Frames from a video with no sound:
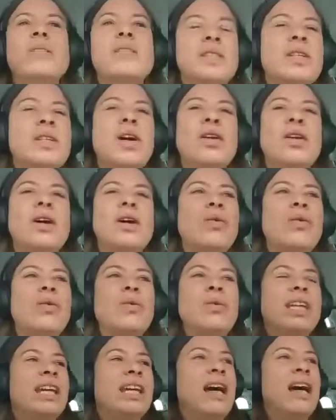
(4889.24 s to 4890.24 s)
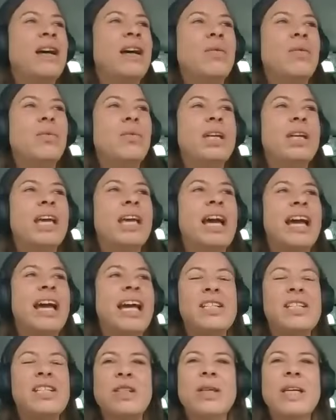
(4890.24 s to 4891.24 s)
Okay. We are
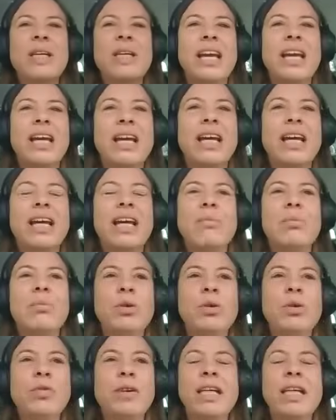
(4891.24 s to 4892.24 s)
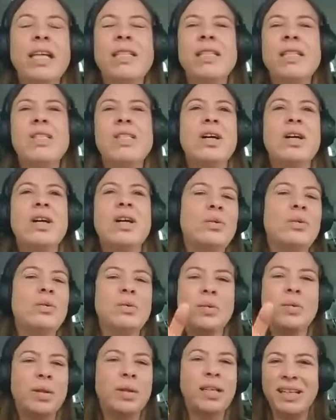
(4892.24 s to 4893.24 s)
actually moving,
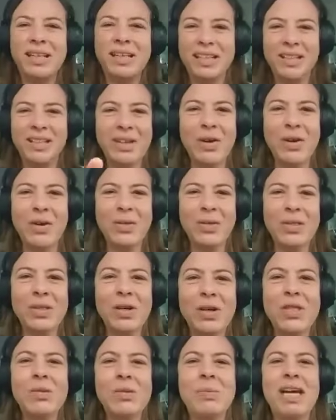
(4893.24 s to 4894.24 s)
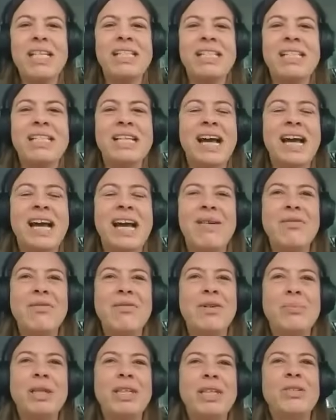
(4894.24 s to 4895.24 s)
so no space and time
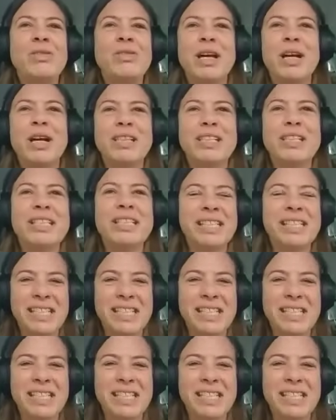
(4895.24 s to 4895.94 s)
for big travels.